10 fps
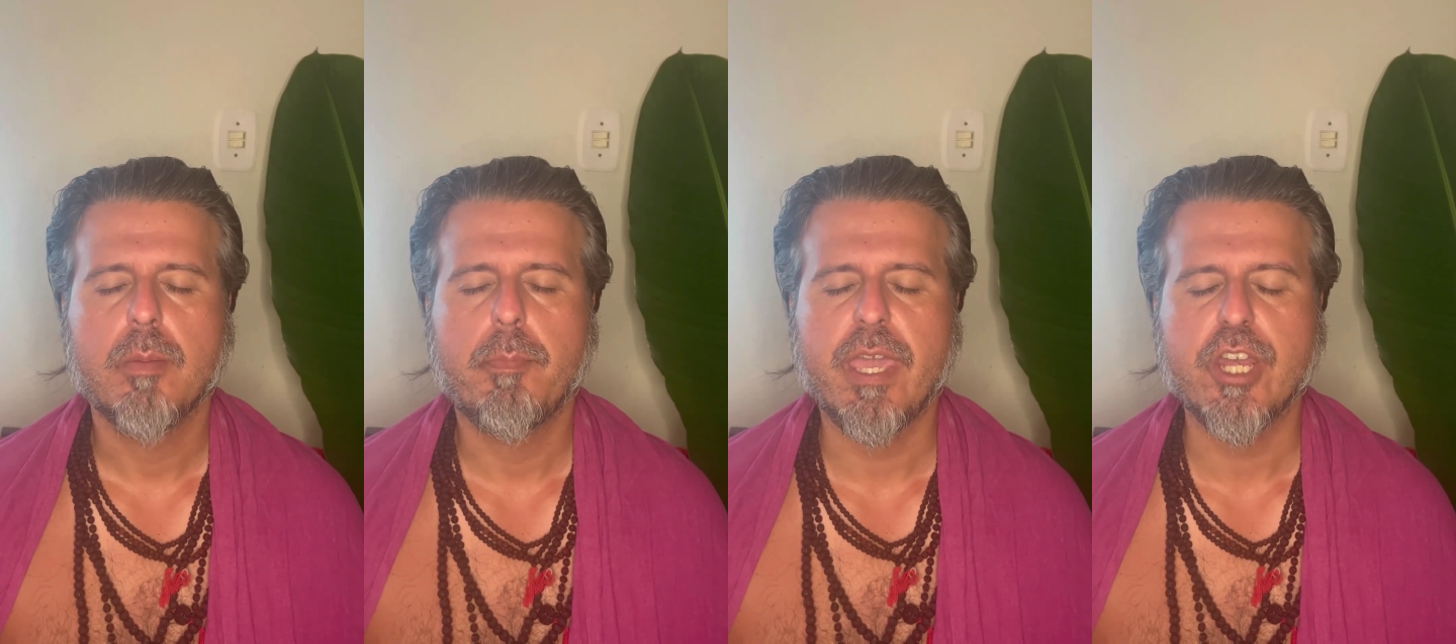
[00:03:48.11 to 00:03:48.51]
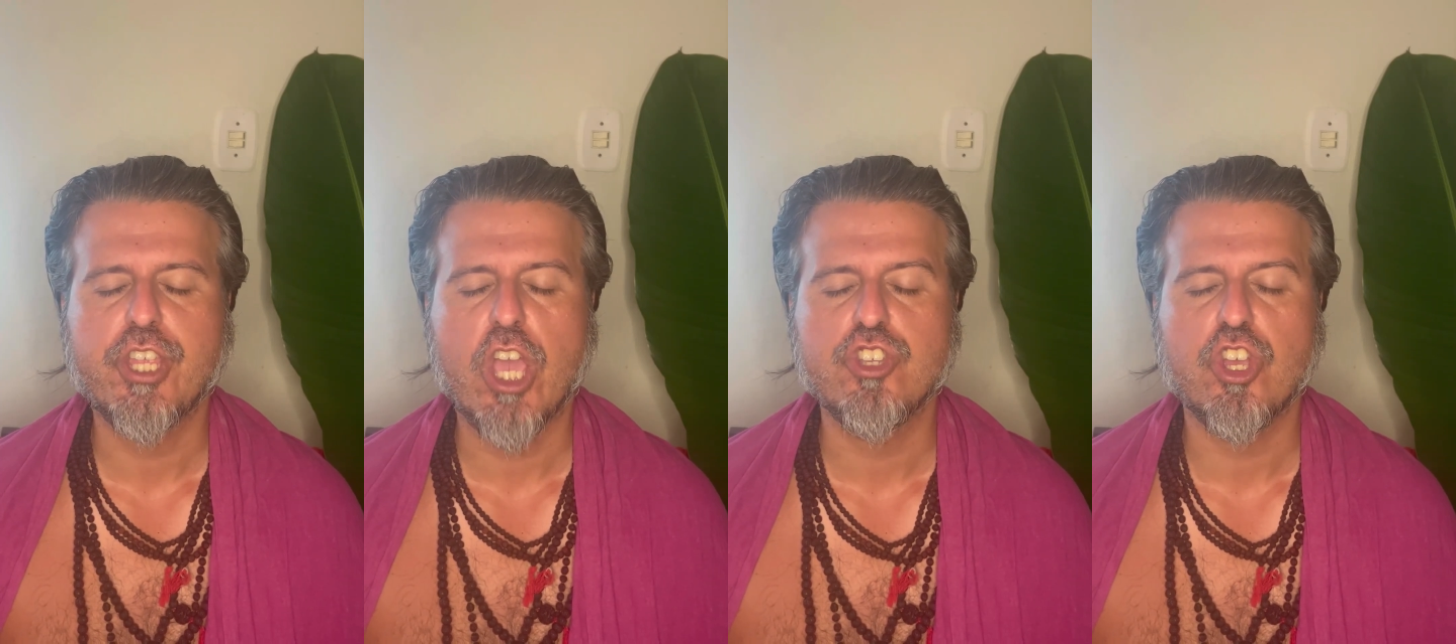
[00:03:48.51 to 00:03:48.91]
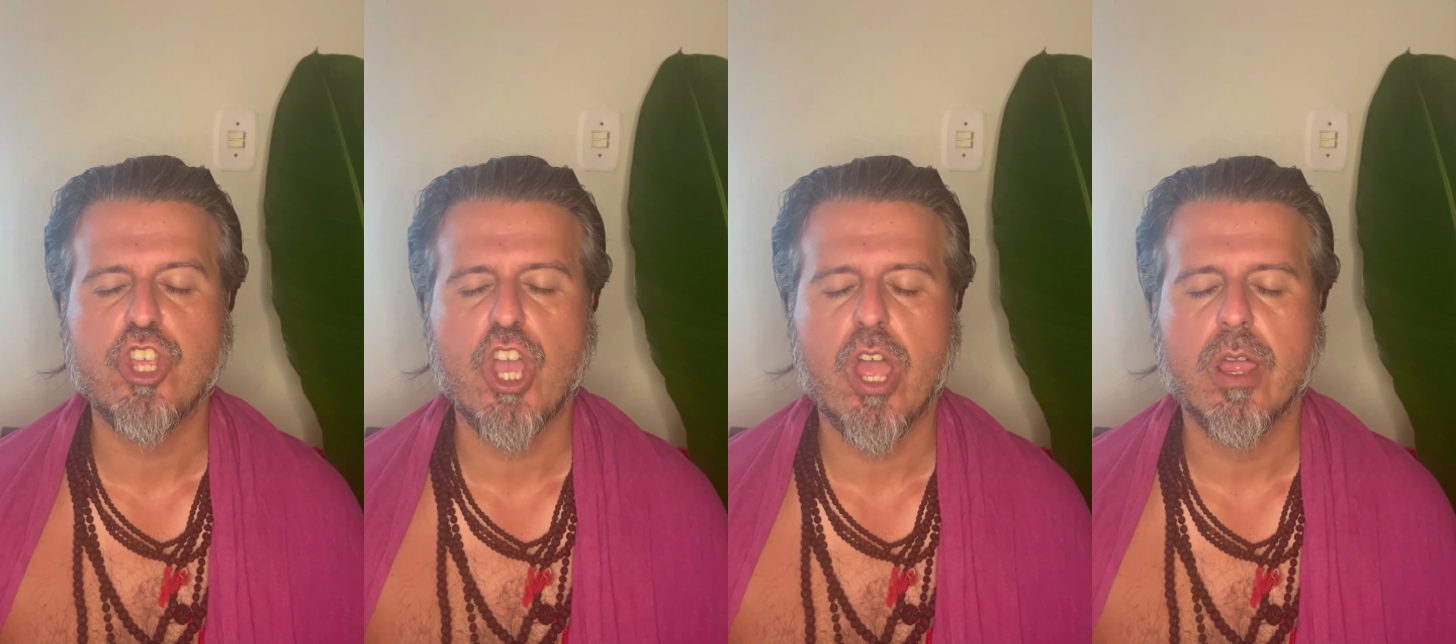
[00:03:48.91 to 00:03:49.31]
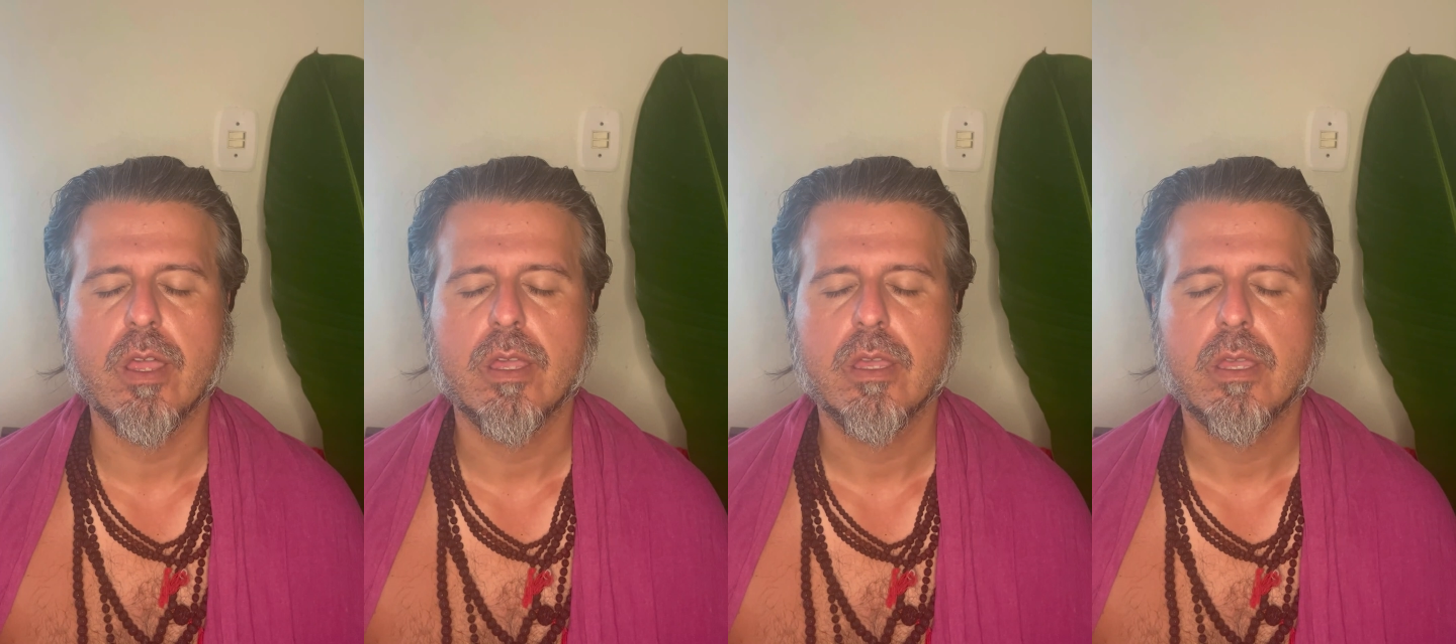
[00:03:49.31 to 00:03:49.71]
Pay attention here.
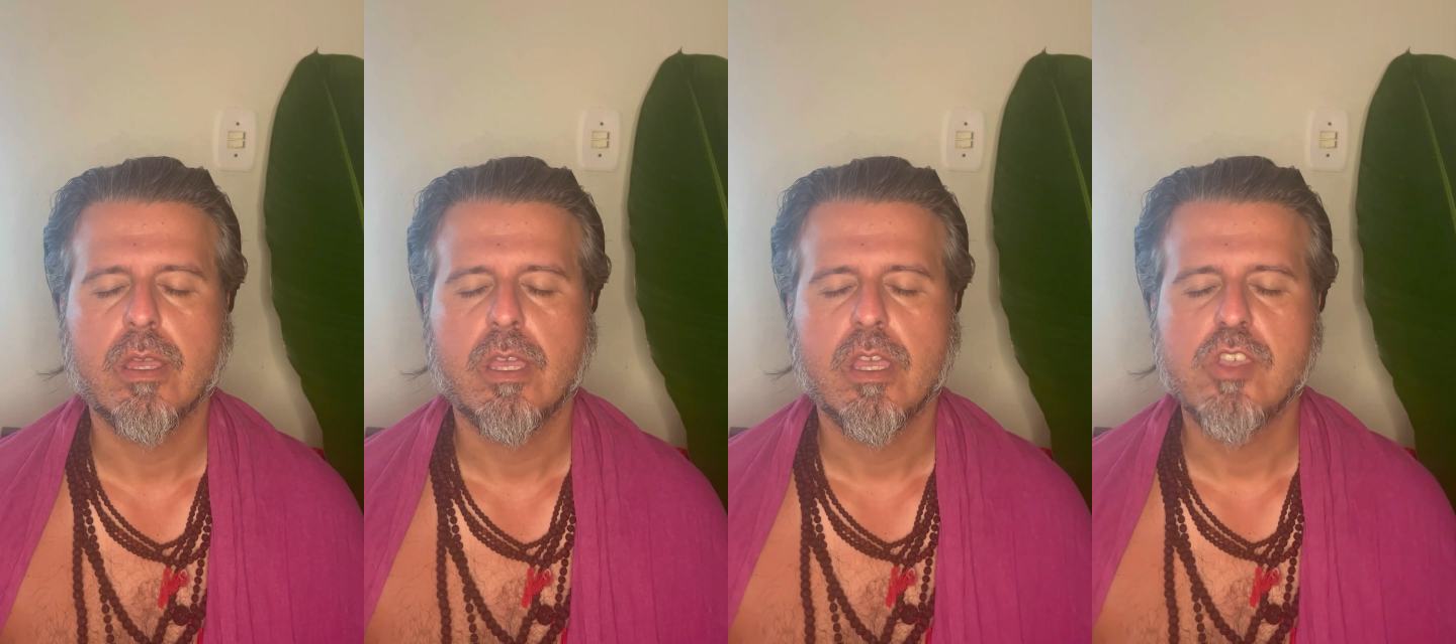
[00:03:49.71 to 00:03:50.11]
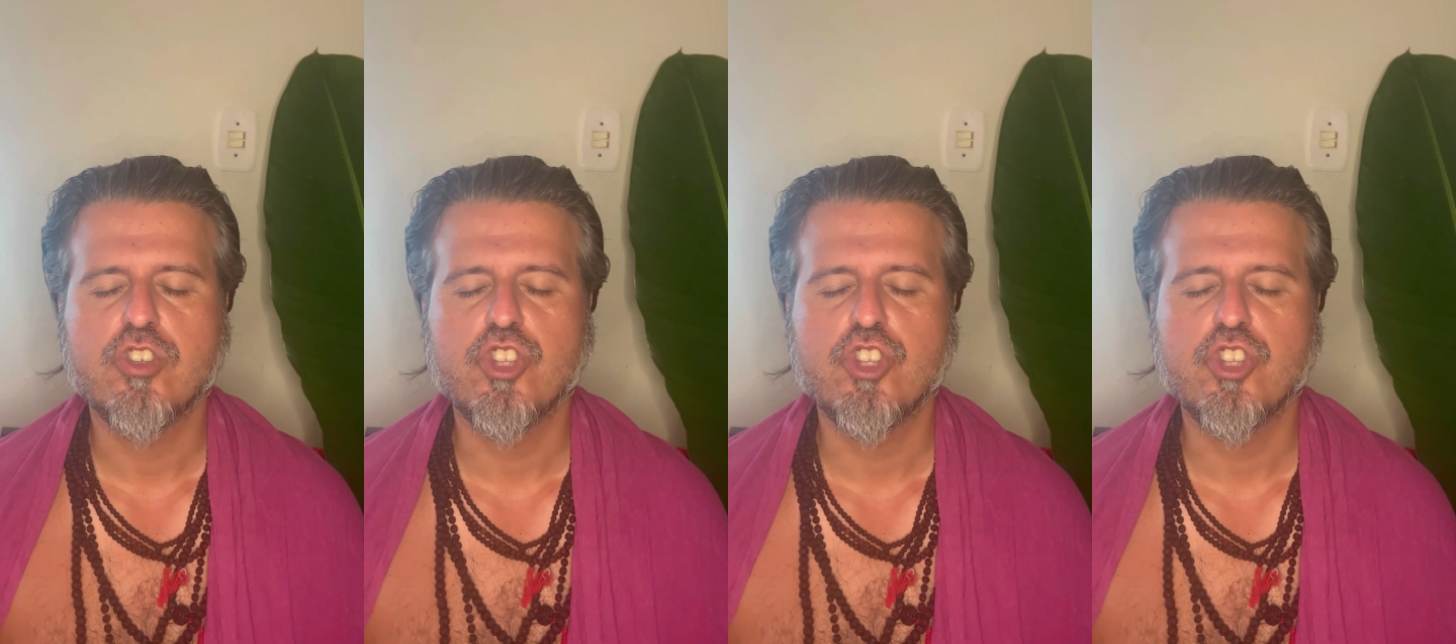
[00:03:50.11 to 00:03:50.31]
It's